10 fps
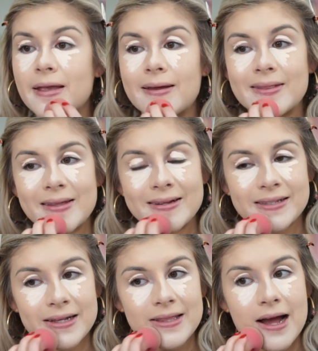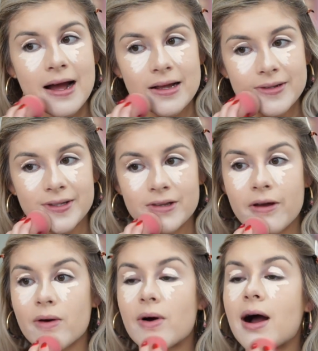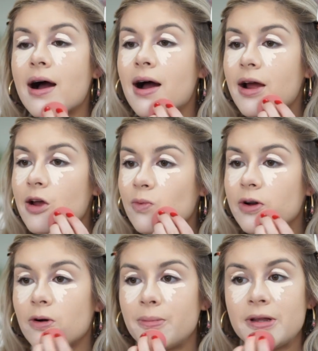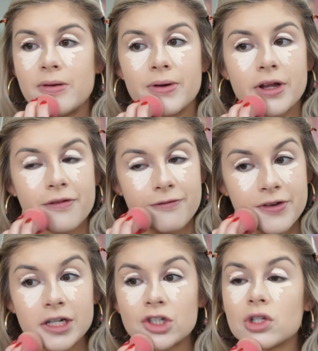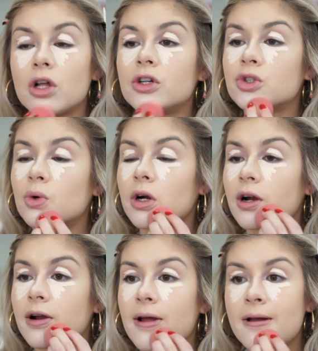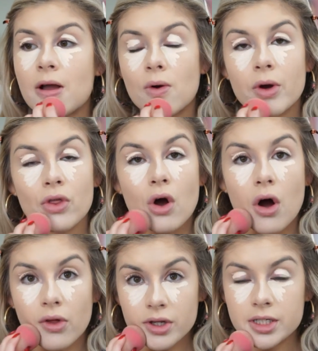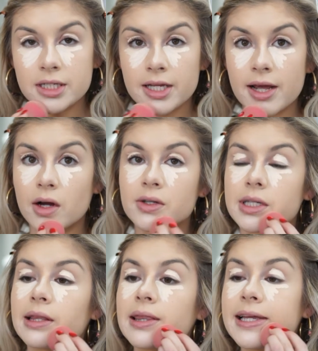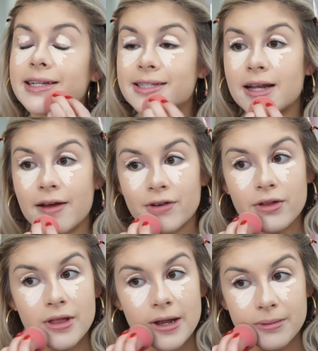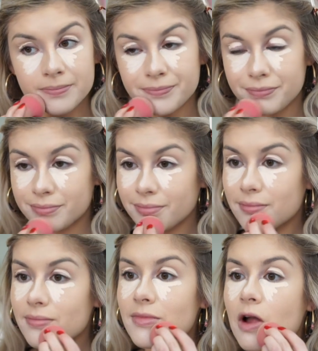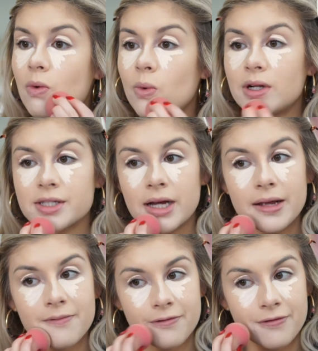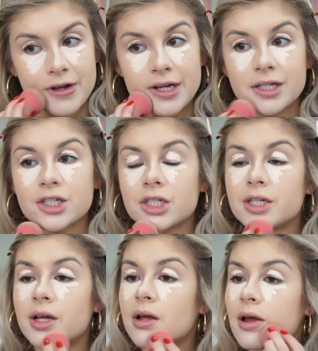and things like that. And so I will be doing a finished salon tour with all the details and links and everything once I am finished.